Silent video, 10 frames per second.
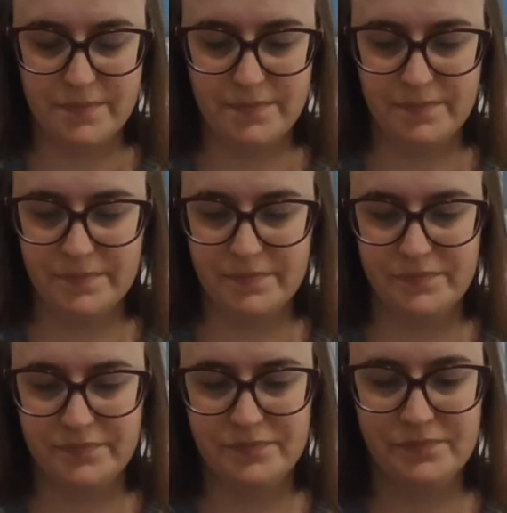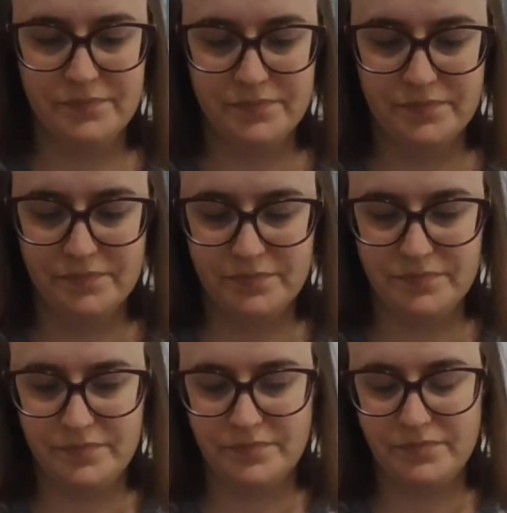
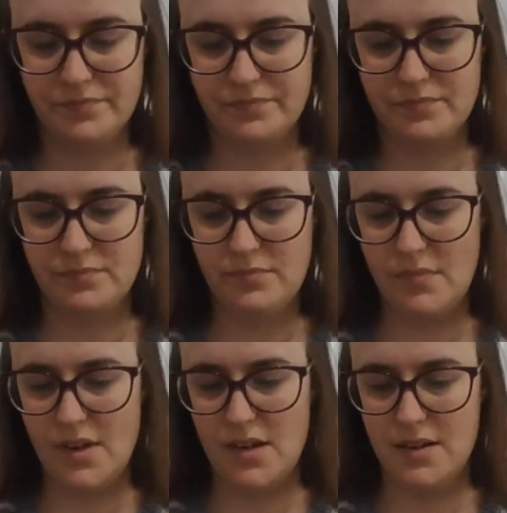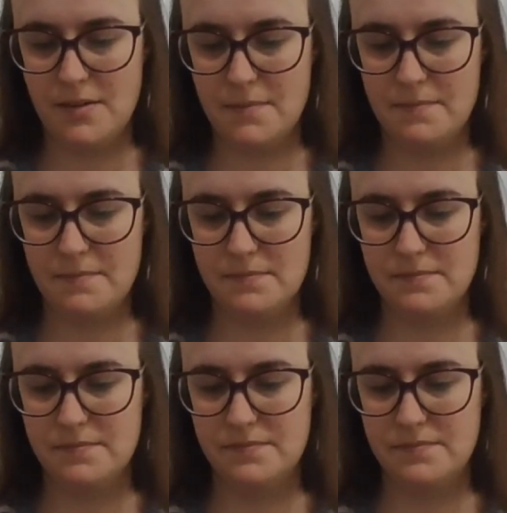
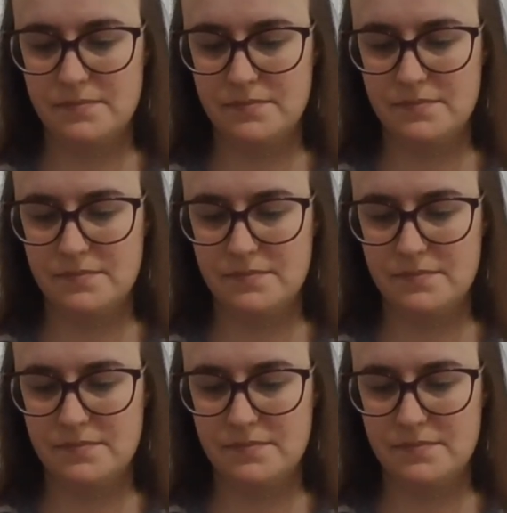No one is speaking in this clip.